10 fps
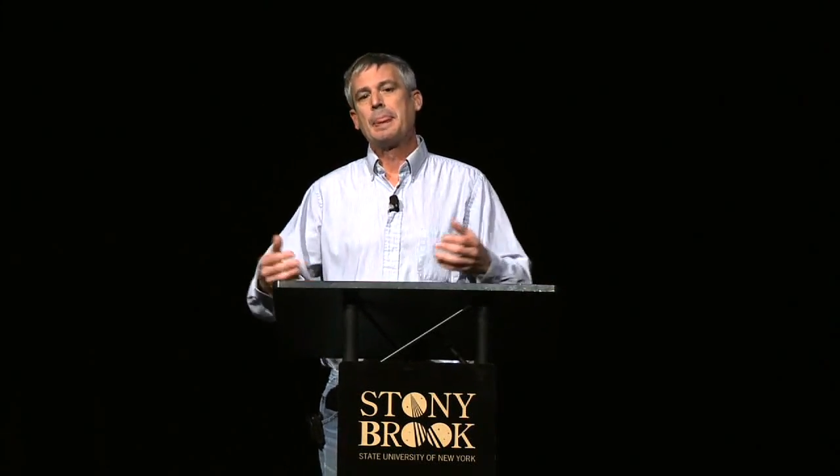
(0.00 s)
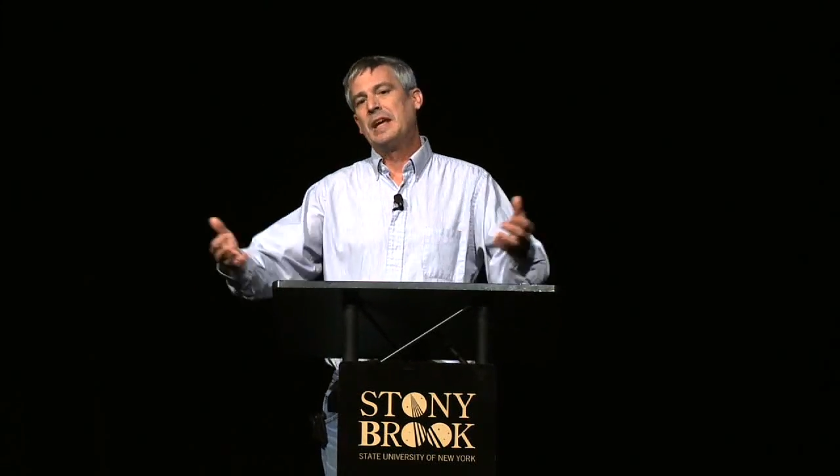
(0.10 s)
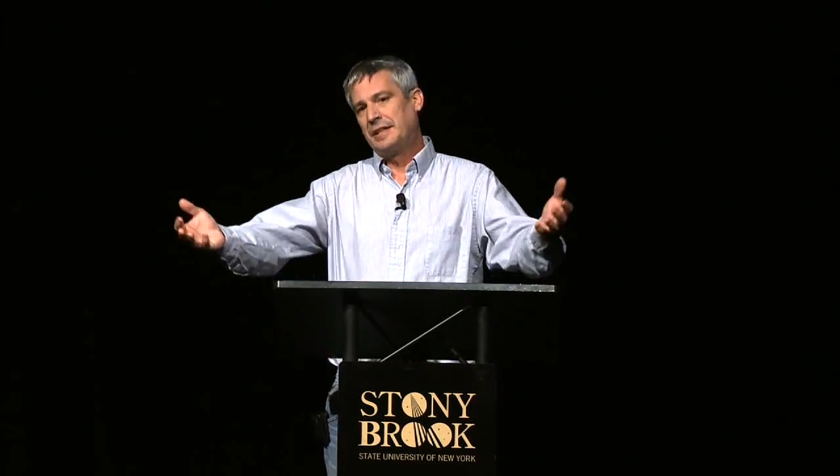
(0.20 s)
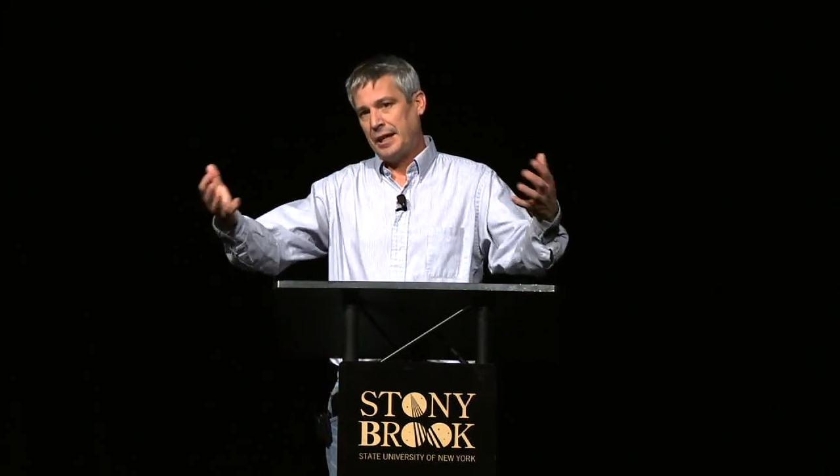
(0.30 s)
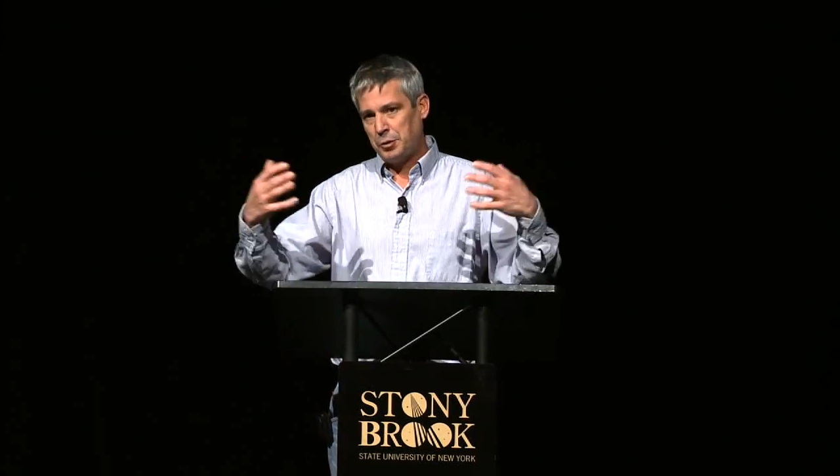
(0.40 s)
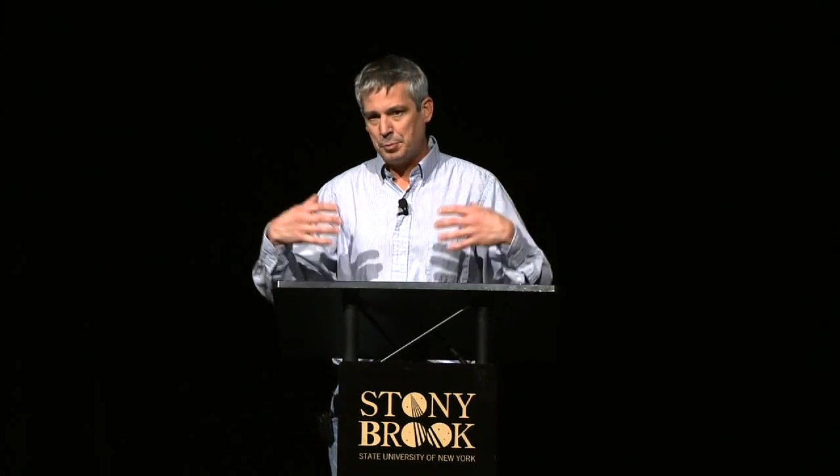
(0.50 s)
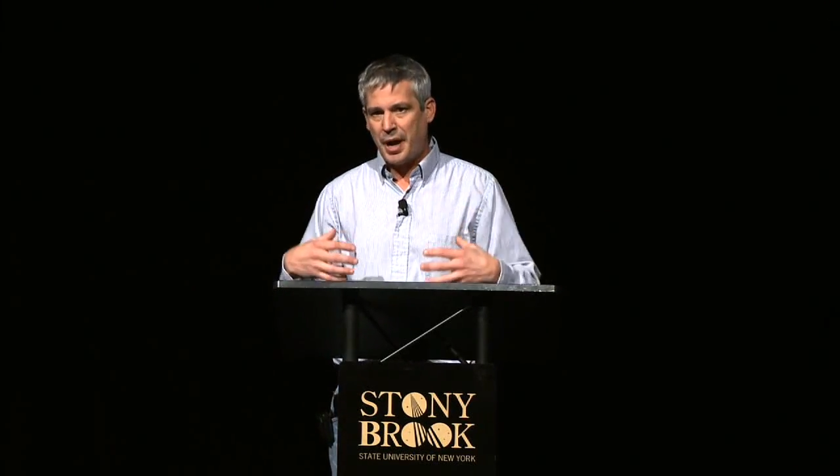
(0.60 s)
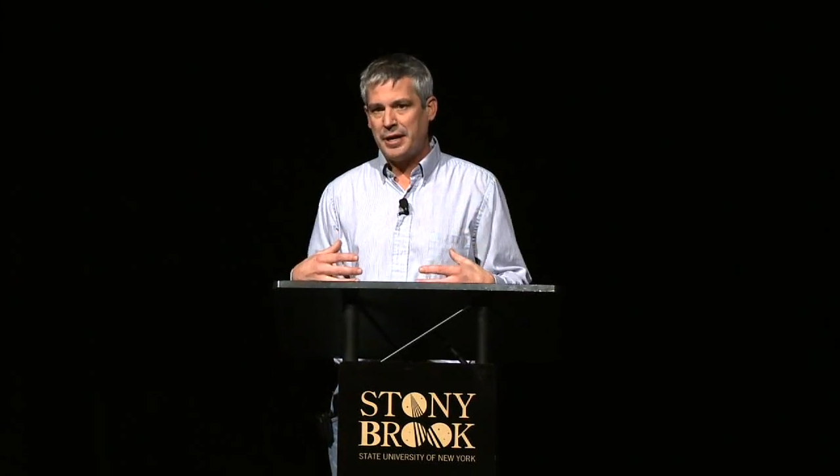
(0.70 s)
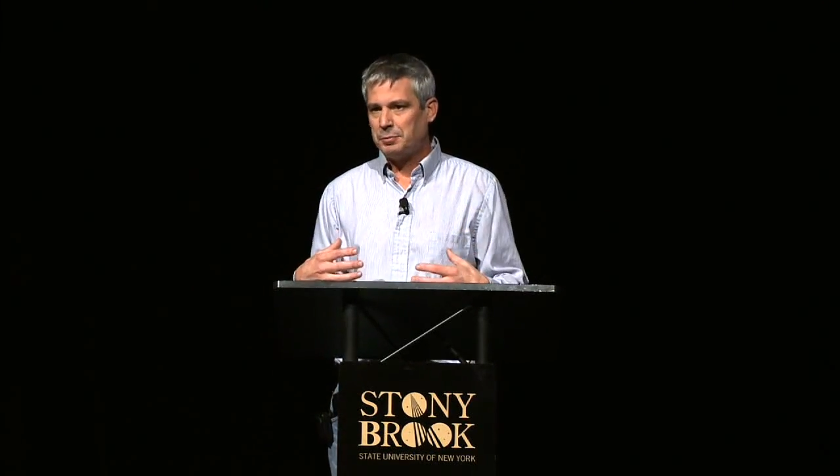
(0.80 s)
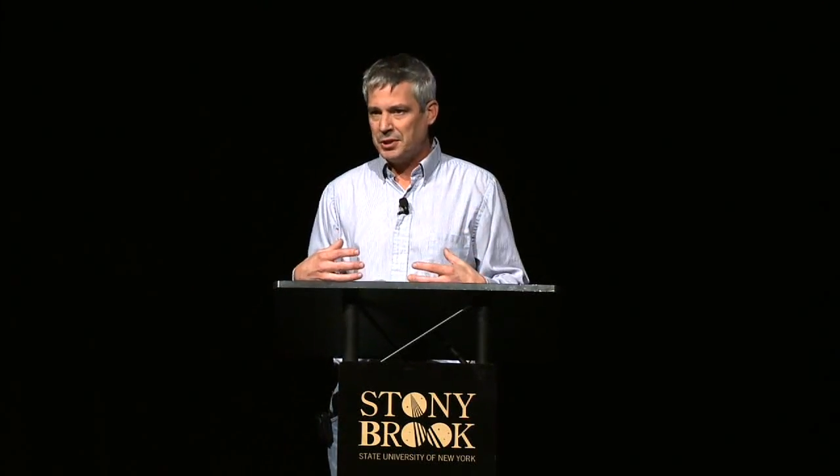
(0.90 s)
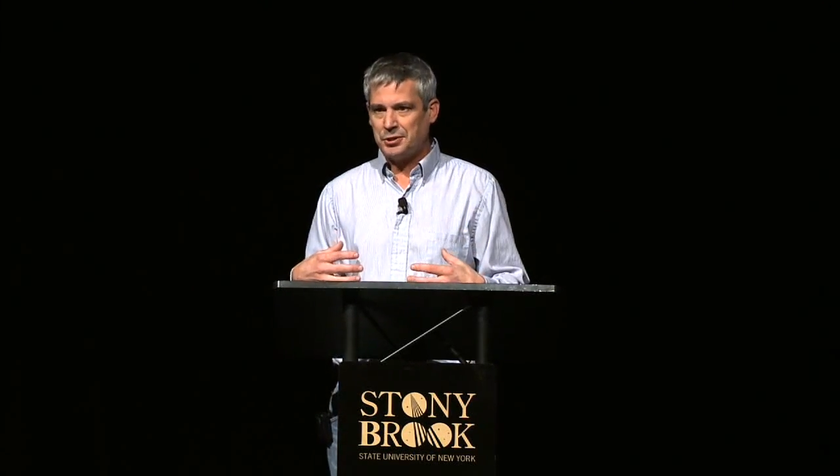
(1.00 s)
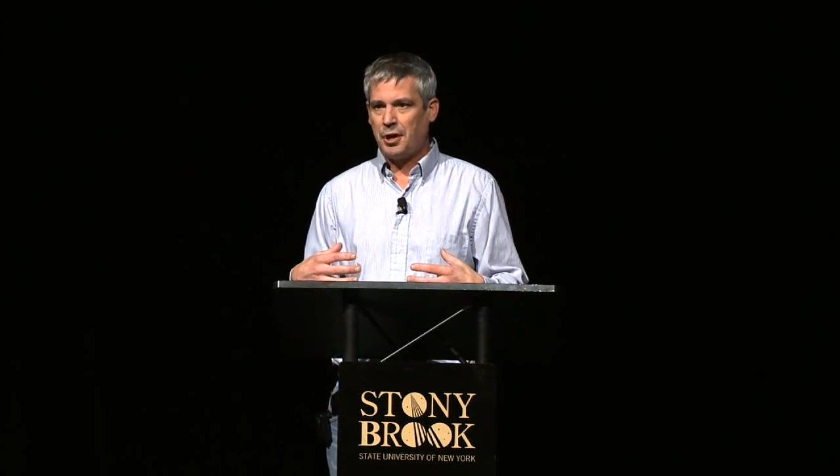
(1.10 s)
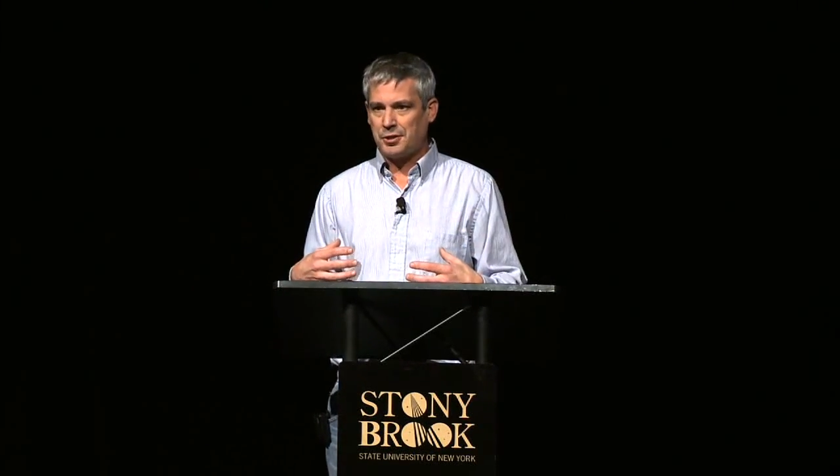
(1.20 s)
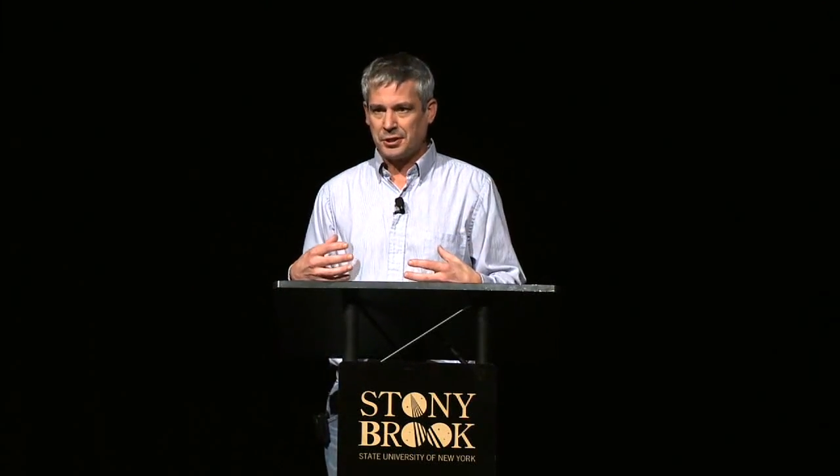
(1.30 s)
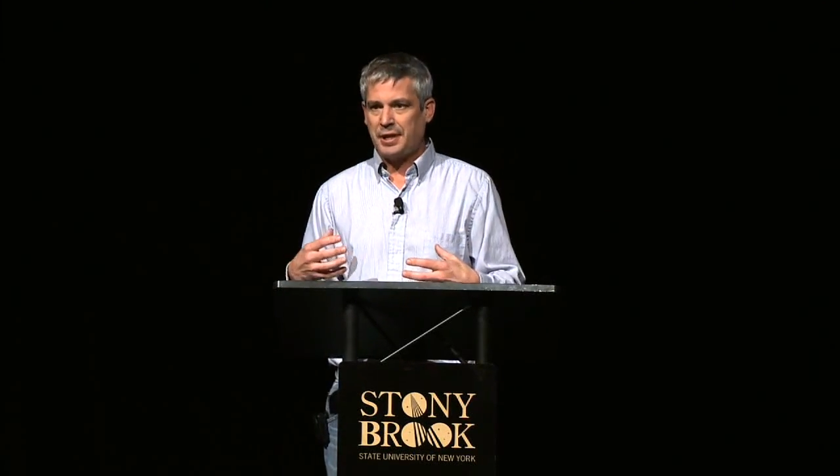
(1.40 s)
They would buy up these
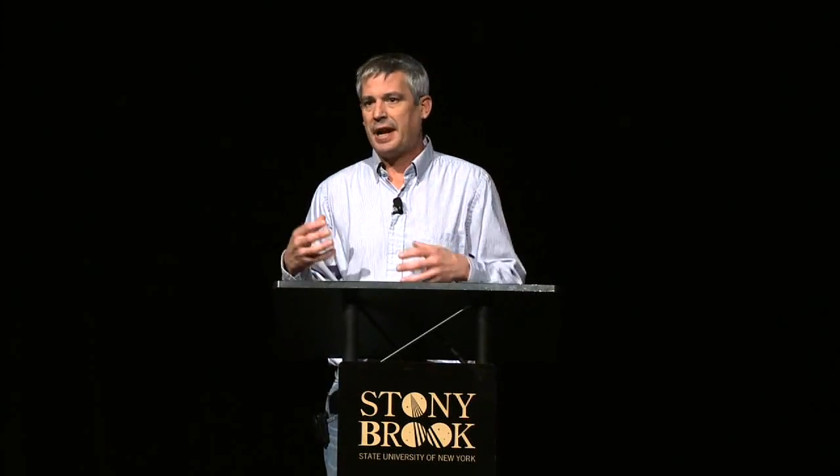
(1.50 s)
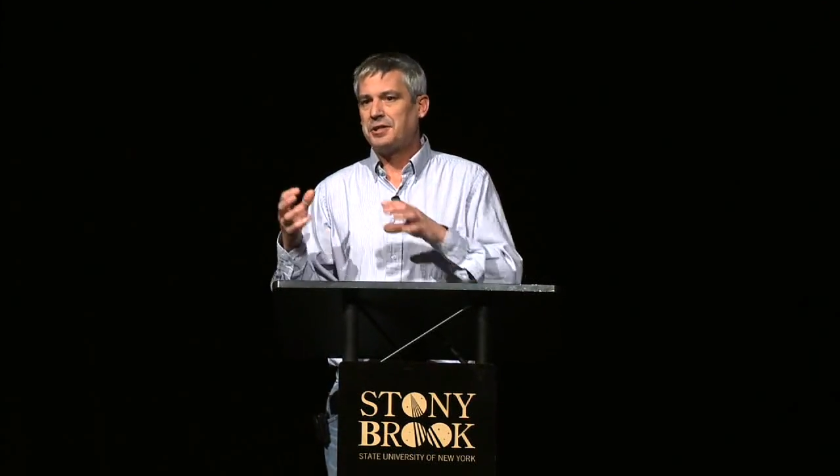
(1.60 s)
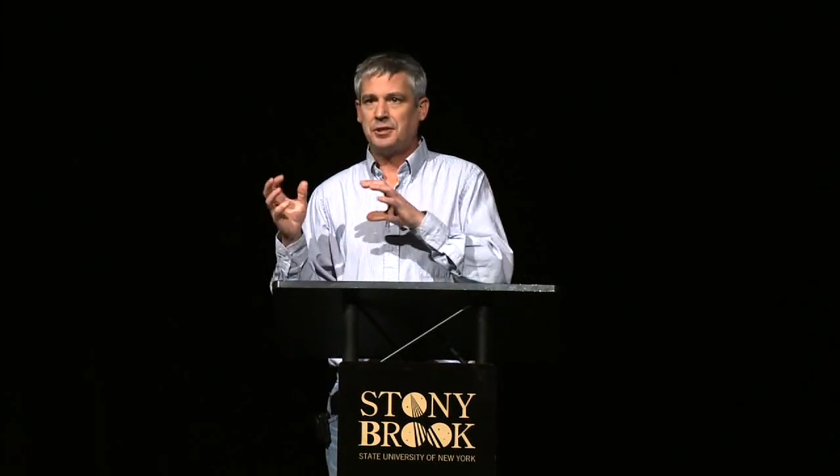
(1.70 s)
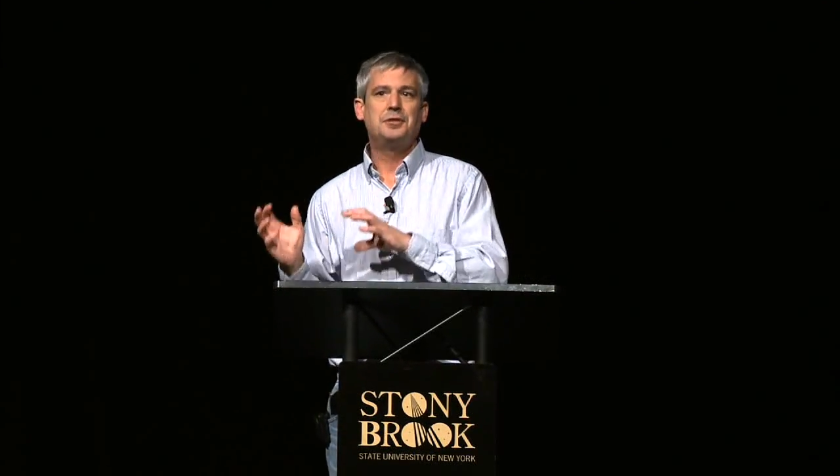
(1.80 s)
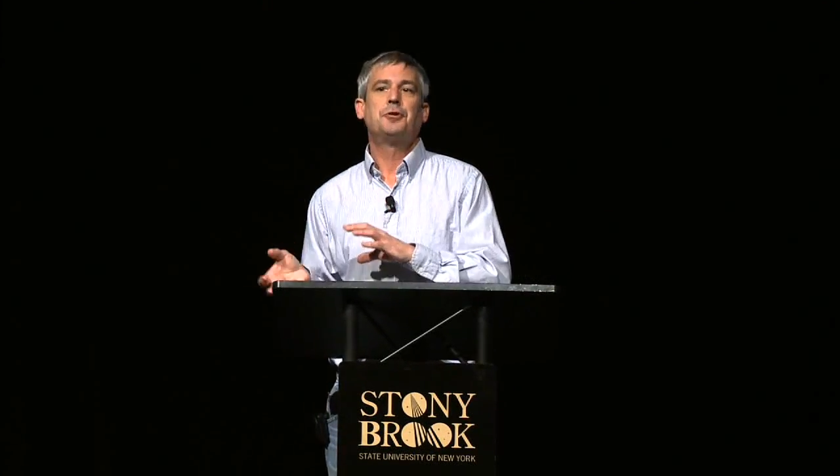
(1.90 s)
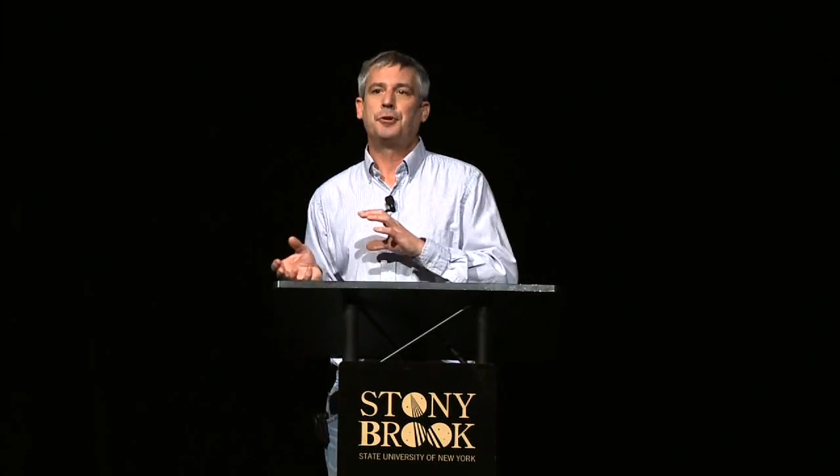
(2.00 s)
dogs and cats and then turn